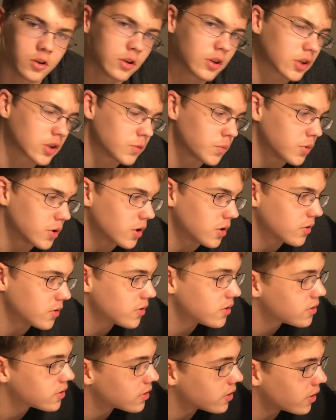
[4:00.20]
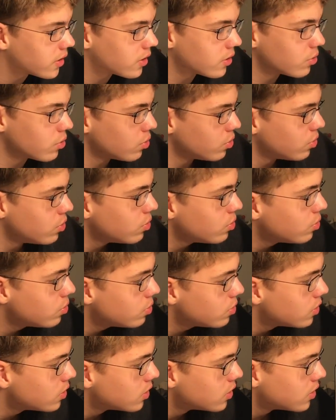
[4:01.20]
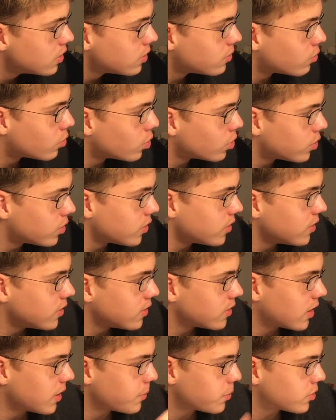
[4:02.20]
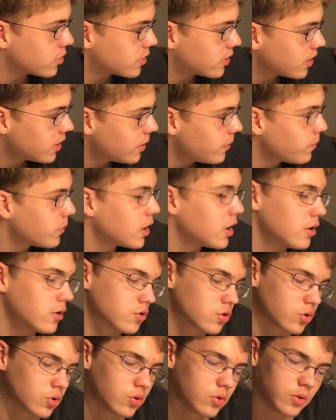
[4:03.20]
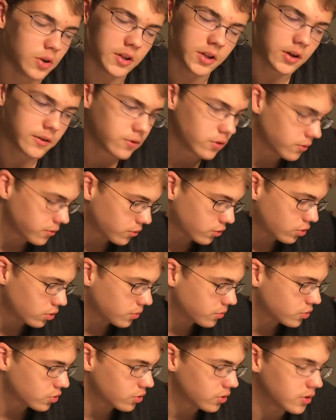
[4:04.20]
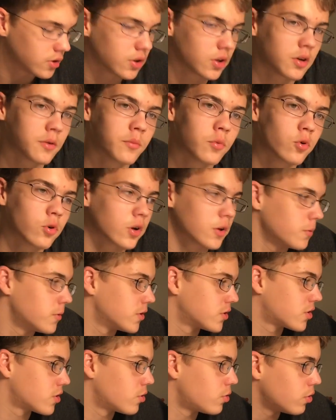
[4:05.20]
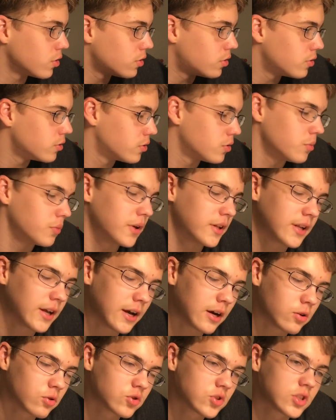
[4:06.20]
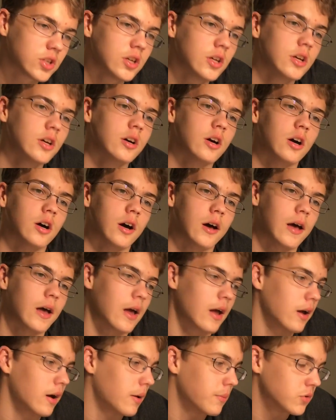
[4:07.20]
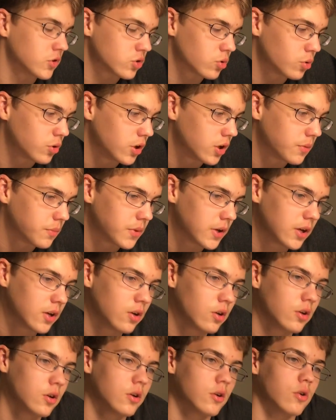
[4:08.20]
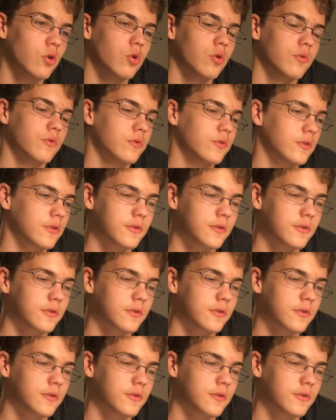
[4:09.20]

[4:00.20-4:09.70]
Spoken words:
that explains to you what happens there. So enough of Tromsø and their boring weather. Going on to Manaus, Amazonian Bay of